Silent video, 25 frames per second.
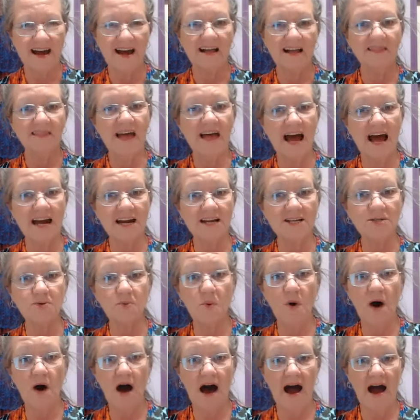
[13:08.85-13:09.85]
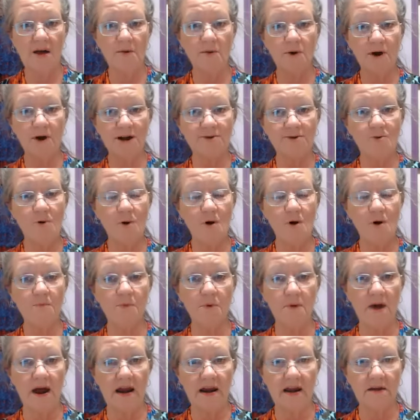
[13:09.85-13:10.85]
that is why we're
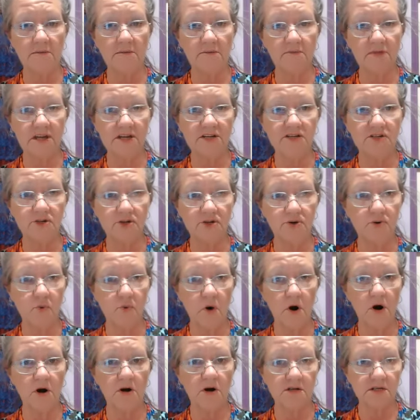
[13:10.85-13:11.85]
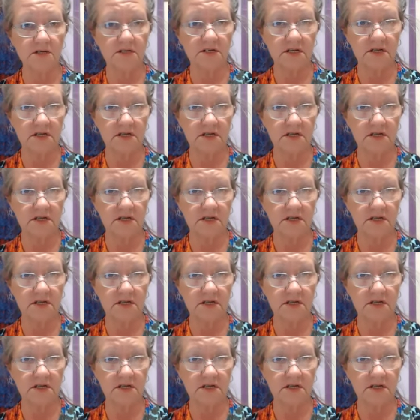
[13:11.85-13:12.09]
incorporating these two works